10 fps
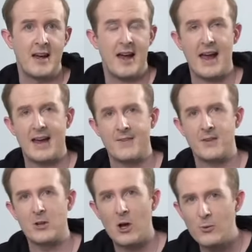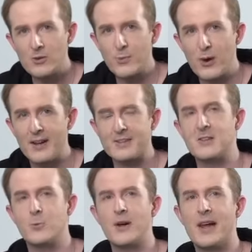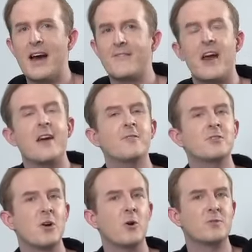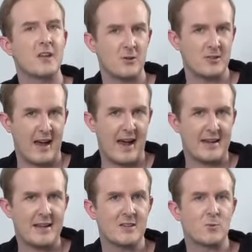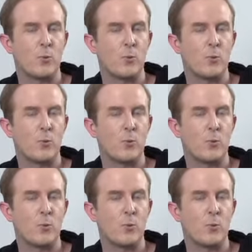And the lowest price that we have ever sold Delta at is